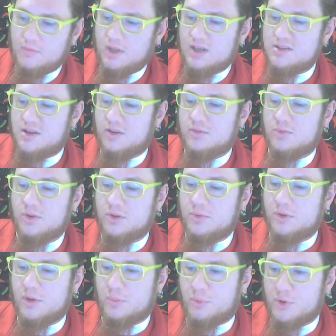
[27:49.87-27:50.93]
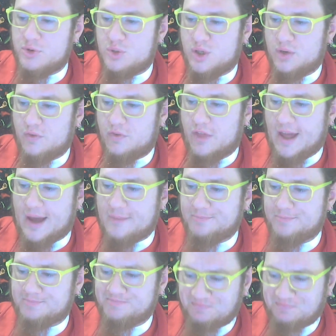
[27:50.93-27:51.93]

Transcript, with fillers: So really, really appreciative of that.